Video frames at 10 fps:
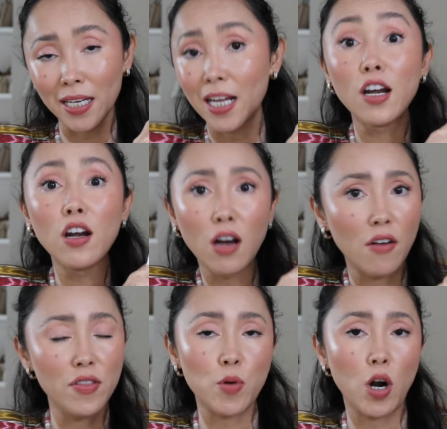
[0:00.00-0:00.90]
I
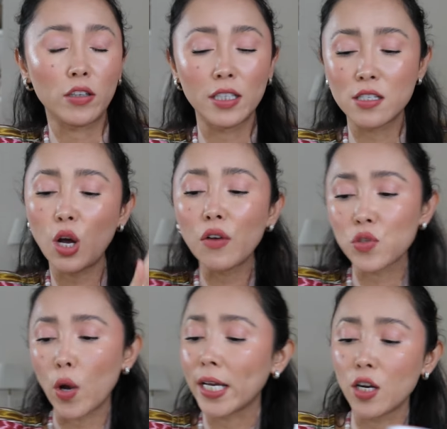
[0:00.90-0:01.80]
love the product itself,
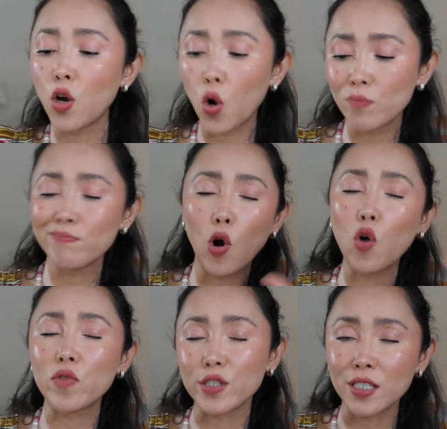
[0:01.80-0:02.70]
so I can
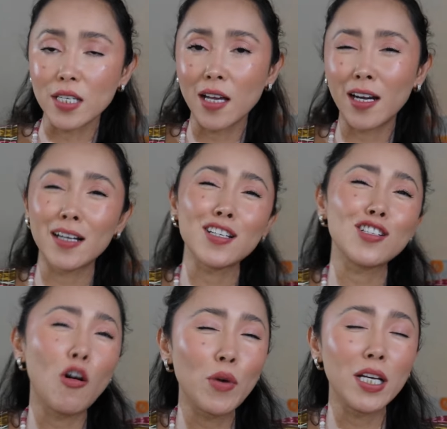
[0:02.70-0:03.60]
oversee that, and it's
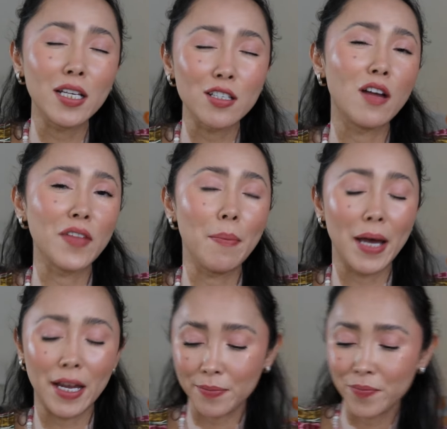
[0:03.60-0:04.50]
not that
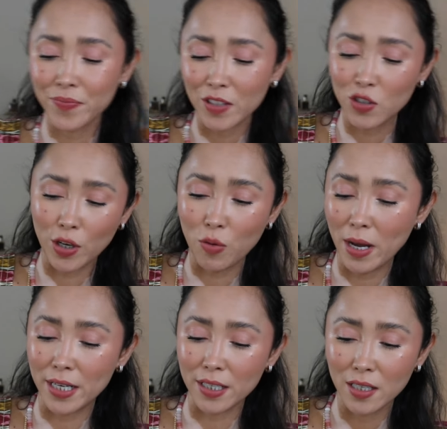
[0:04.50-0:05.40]
bad, so I don't
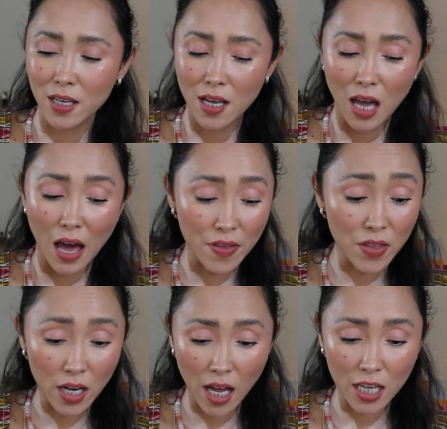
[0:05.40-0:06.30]
mind. And then
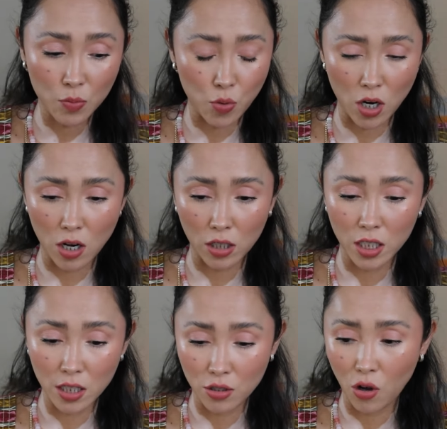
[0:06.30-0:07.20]
the last product
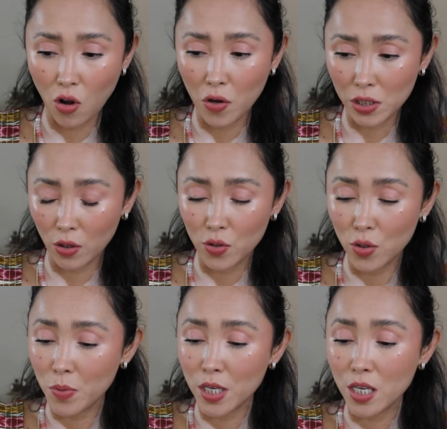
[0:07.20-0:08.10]
in this haul is going to
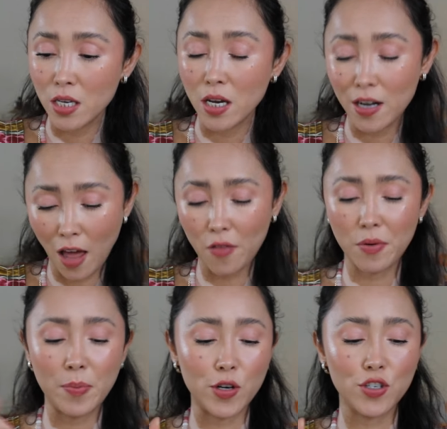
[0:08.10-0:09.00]
be another
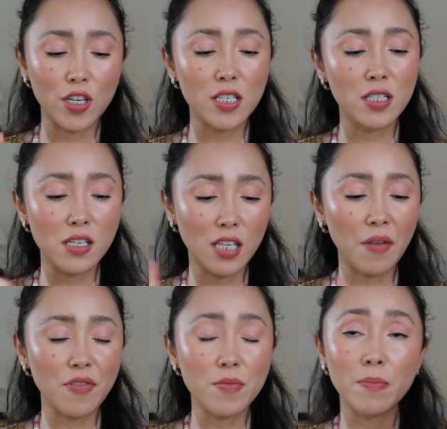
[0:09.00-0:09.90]
repurchase, this time
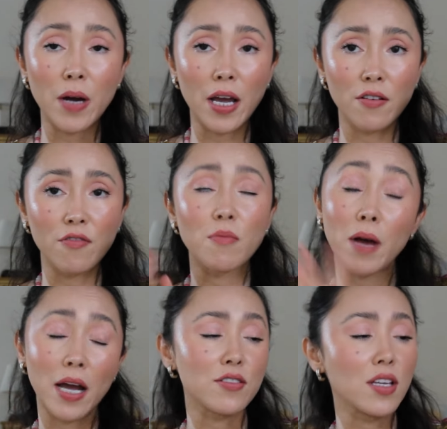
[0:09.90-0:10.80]
from
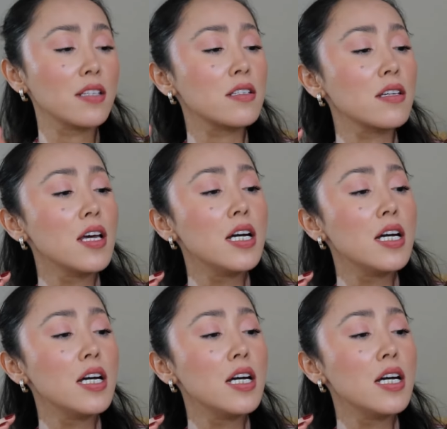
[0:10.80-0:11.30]
Biosense.